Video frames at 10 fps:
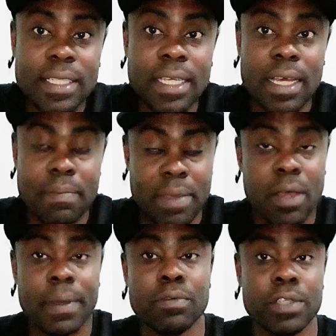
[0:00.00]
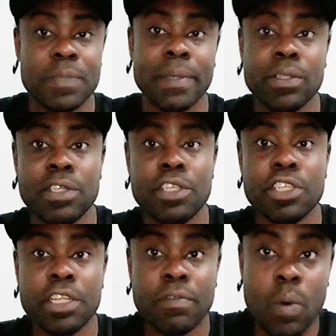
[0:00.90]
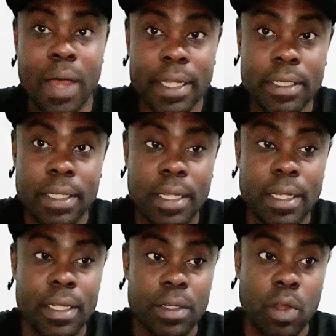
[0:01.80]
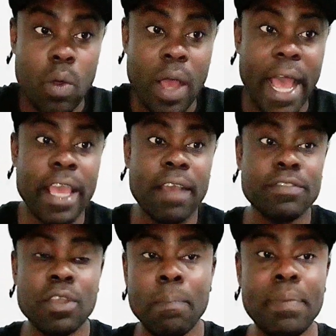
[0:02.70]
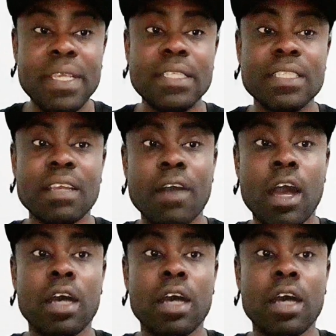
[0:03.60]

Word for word: Skilla. Big up and respect to each and every one. Now, I have some pieces of